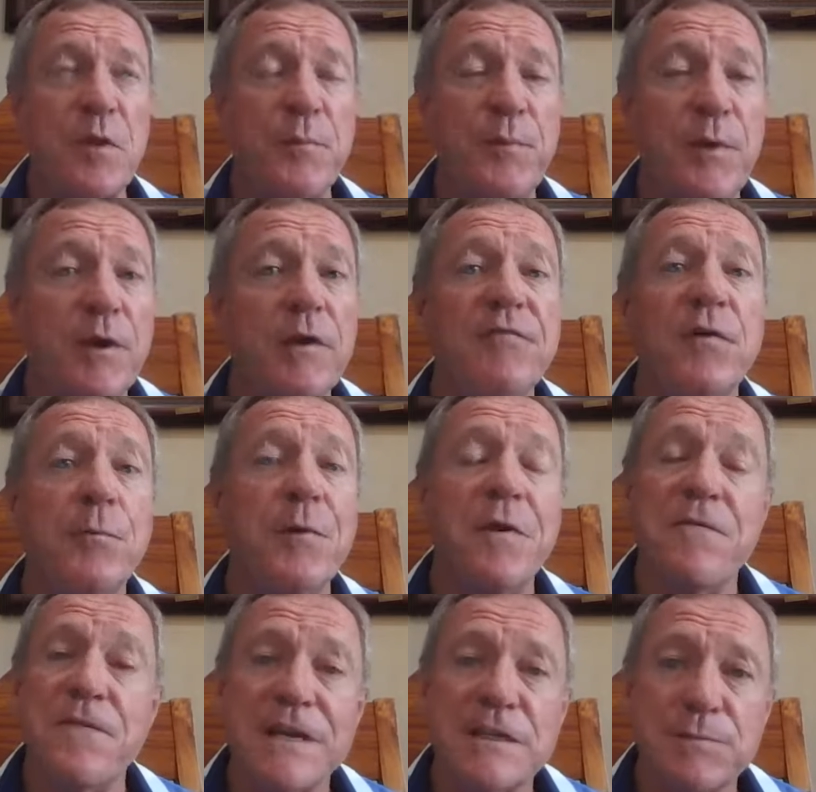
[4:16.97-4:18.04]
Purely from an
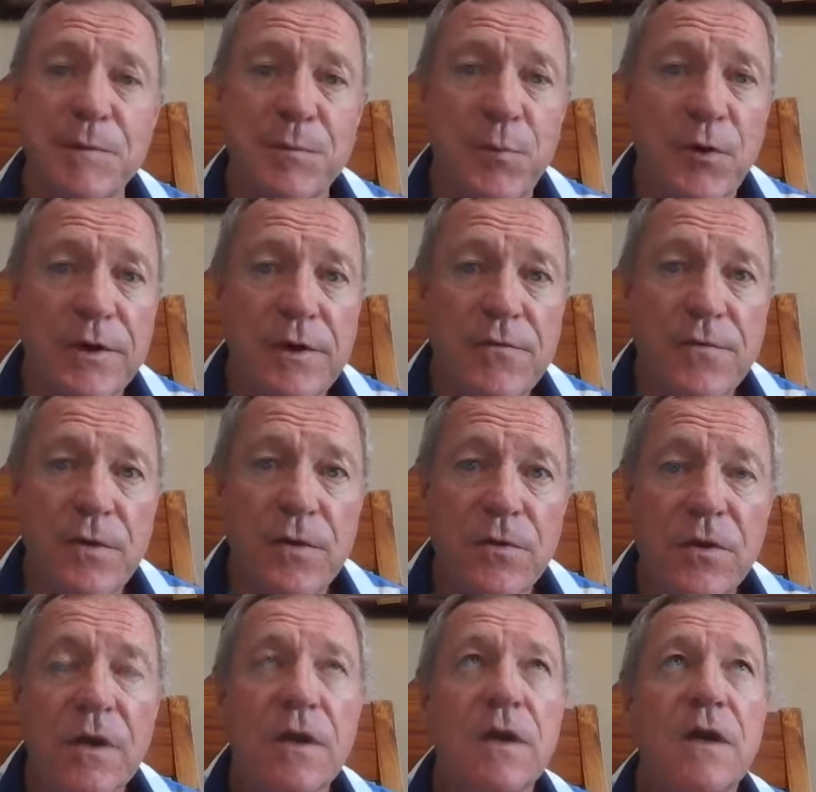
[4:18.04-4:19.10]
investment point of
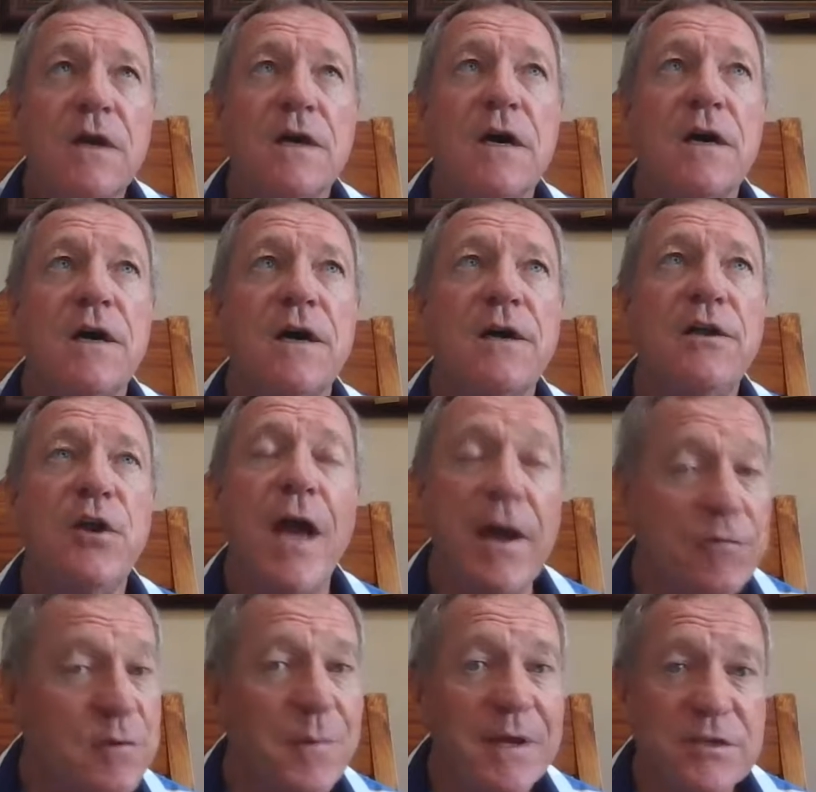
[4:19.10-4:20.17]
view, you
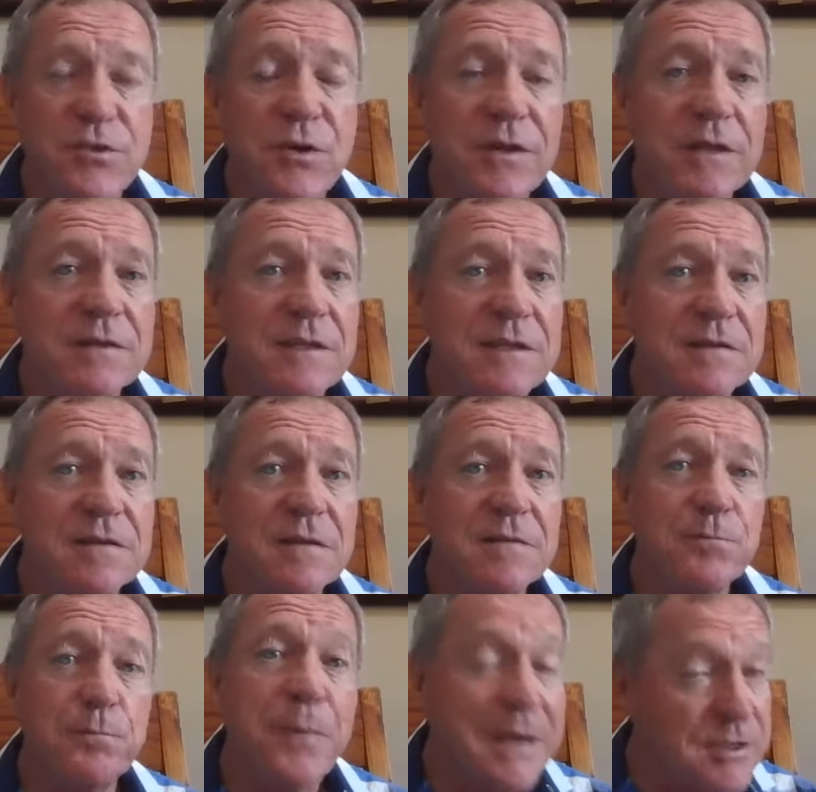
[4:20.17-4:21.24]
have to make sure that the
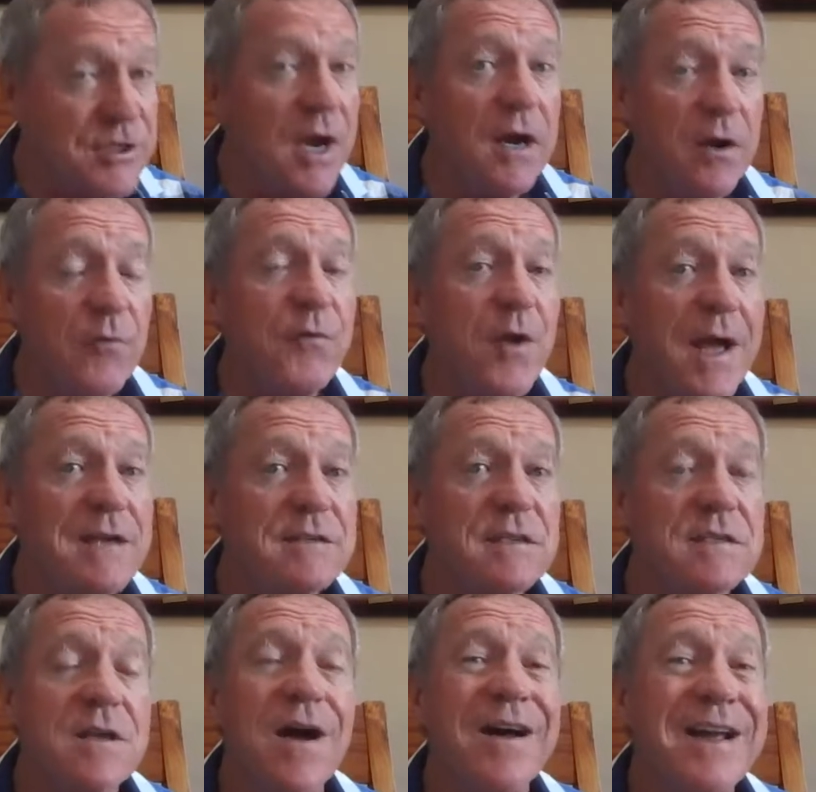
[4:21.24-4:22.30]
big chunk of your
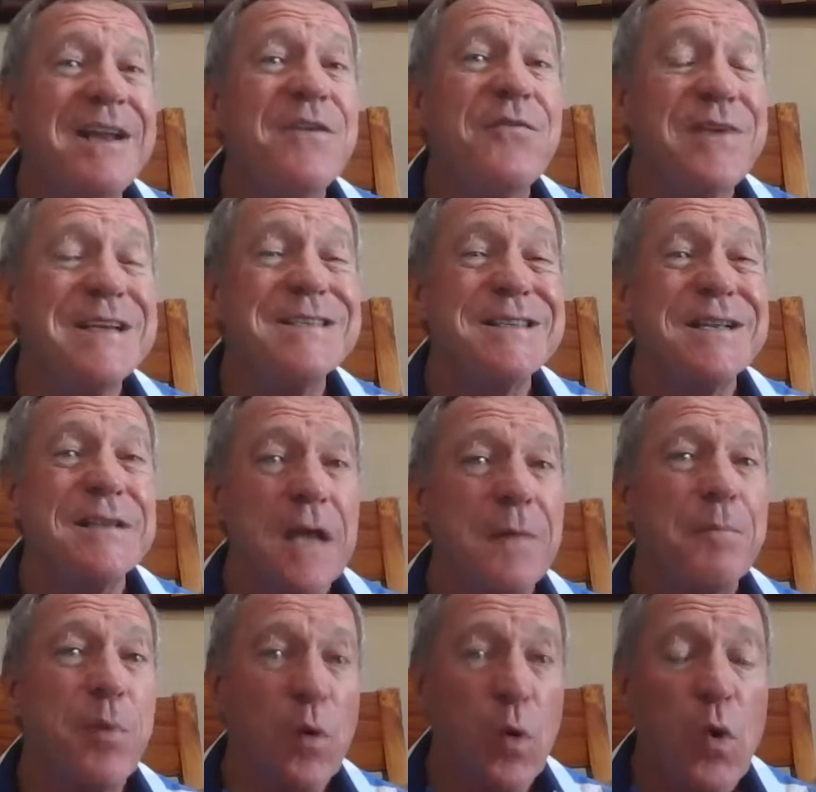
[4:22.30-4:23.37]
assets are invested
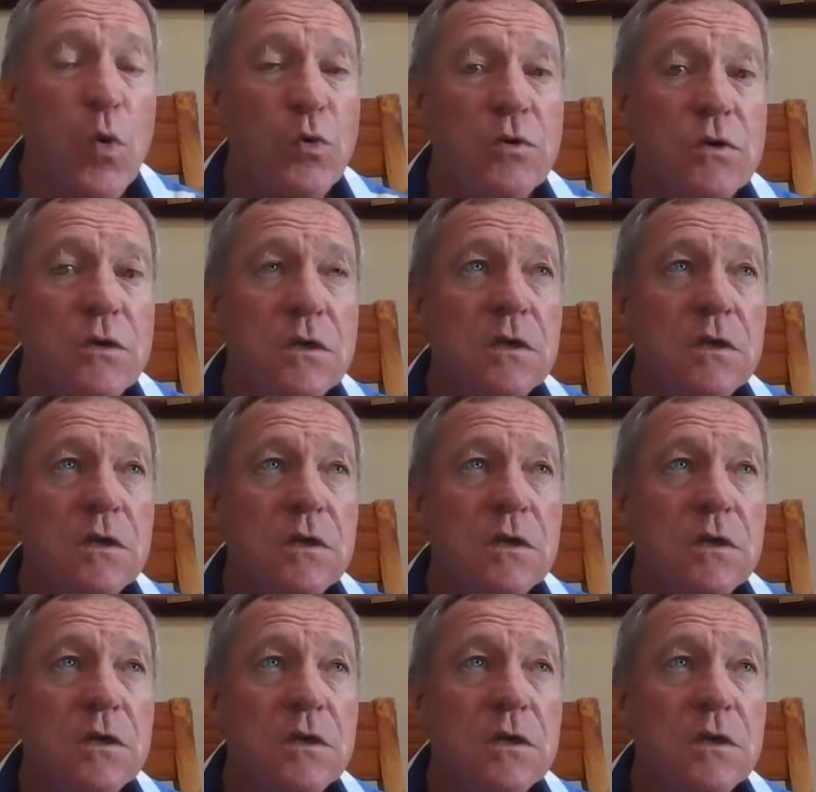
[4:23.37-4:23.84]
abroad.